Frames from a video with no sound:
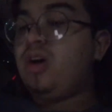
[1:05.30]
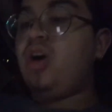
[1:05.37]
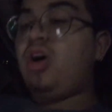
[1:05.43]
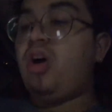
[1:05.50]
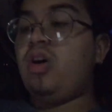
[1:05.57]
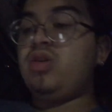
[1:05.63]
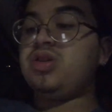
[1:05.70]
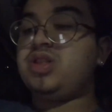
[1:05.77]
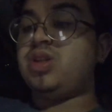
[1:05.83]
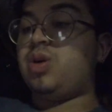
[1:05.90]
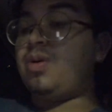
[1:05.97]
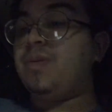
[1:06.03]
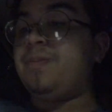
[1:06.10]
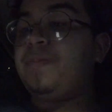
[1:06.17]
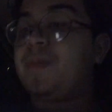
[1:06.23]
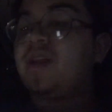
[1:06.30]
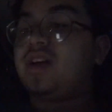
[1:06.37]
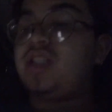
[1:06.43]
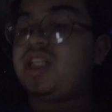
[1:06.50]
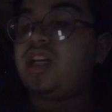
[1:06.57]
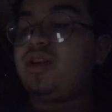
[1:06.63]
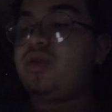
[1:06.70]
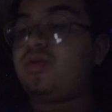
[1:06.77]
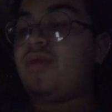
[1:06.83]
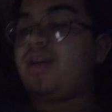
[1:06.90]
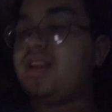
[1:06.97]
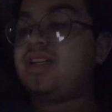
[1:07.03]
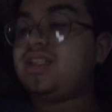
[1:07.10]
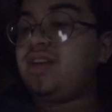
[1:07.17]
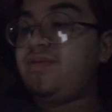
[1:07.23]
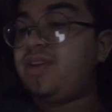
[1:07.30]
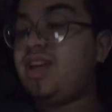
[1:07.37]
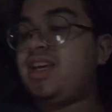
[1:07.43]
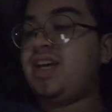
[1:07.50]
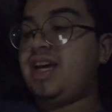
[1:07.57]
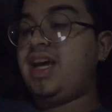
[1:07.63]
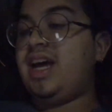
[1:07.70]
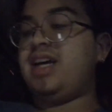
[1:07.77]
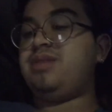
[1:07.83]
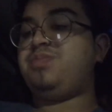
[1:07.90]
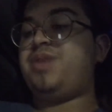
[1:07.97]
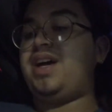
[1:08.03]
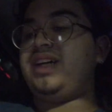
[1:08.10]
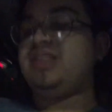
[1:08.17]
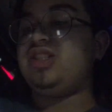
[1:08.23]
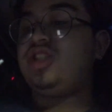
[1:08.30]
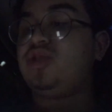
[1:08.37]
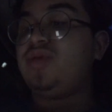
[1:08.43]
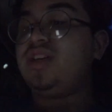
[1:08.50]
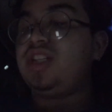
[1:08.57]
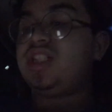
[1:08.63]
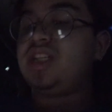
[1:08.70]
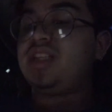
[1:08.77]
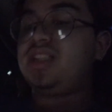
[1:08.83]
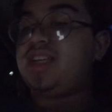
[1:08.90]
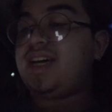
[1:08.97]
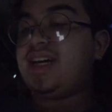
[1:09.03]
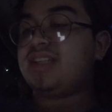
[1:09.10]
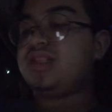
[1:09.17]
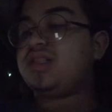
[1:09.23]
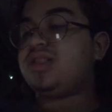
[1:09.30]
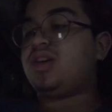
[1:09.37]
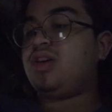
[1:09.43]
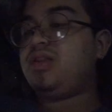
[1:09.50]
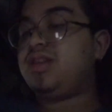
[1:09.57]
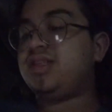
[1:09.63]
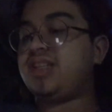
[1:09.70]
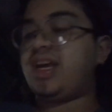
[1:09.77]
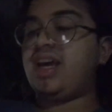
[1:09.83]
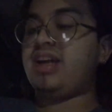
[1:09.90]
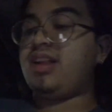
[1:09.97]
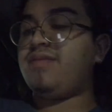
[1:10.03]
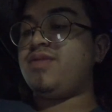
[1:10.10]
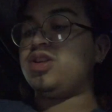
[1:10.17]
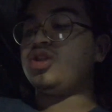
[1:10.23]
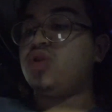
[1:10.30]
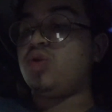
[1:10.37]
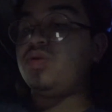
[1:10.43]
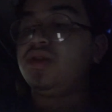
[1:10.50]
Also, general relativity has passed stringent tests on the scale of the solar